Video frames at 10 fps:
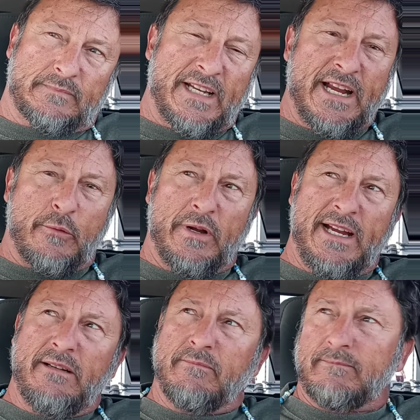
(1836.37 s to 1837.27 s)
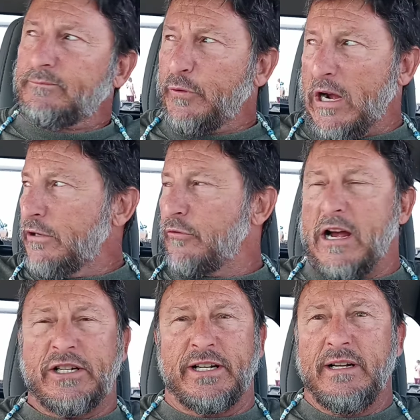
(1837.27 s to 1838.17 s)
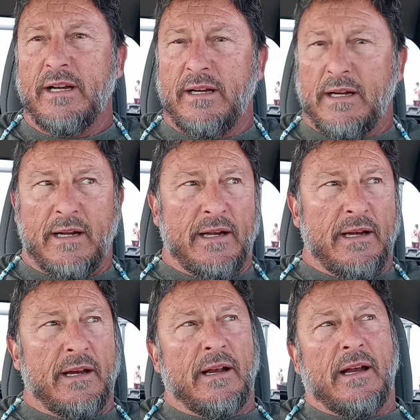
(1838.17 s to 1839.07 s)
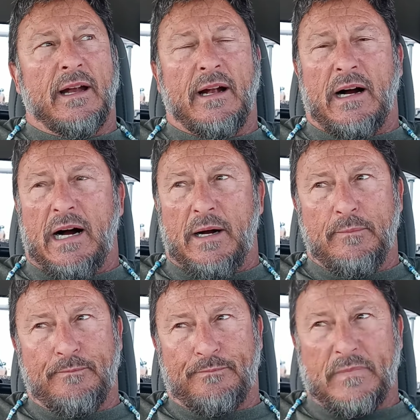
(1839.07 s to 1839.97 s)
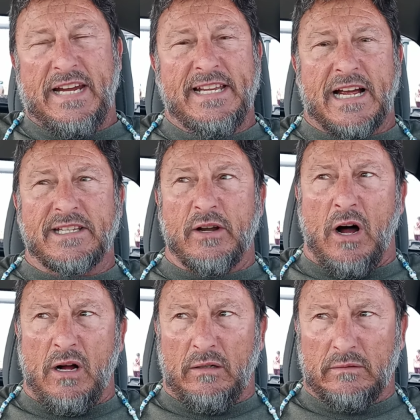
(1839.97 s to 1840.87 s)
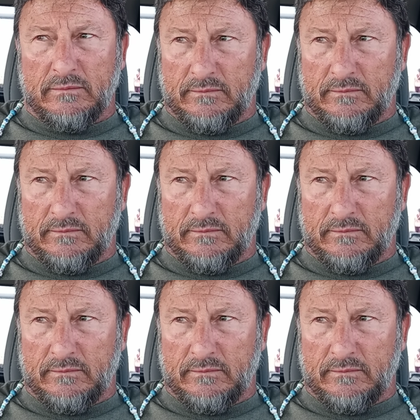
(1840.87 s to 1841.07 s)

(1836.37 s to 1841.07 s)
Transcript: iniquity, transgression, um, he does it all.